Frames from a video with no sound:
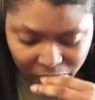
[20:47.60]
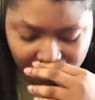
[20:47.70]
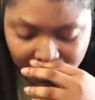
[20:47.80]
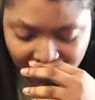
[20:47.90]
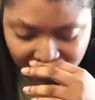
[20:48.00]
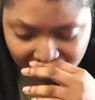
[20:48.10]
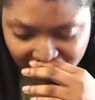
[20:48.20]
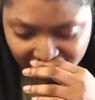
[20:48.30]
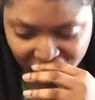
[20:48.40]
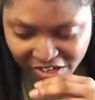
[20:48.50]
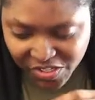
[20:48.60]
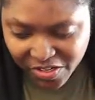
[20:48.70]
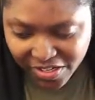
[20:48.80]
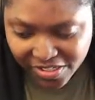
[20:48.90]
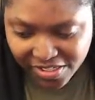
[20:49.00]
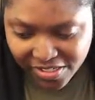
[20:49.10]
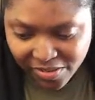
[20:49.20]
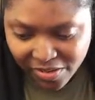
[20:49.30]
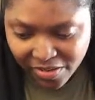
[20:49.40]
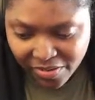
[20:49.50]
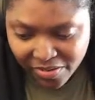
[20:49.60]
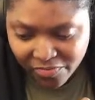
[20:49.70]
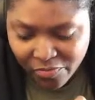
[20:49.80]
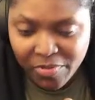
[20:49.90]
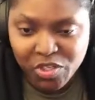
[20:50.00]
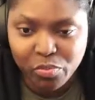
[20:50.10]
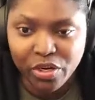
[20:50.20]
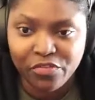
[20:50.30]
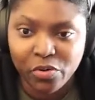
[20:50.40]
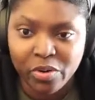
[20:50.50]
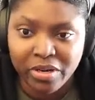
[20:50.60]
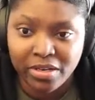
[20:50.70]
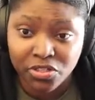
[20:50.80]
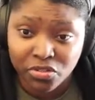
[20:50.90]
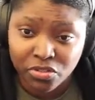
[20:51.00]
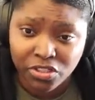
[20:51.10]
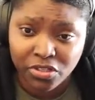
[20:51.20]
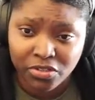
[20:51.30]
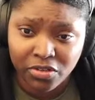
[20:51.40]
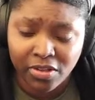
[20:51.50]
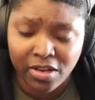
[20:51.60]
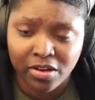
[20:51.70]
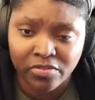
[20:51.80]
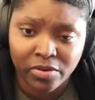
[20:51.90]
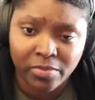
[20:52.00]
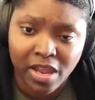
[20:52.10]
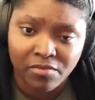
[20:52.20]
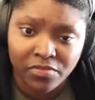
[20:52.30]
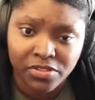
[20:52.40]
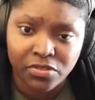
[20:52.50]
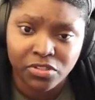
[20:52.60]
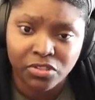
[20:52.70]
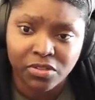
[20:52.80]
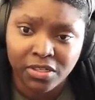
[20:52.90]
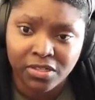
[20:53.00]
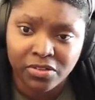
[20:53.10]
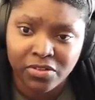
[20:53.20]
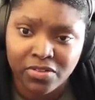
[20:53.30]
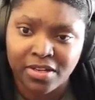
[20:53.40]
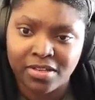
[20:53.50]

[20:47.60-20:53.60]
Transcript: Do you think it's gonna just from this point forward be a digital show? Do you think they're gonna have a physical show again, or you think this?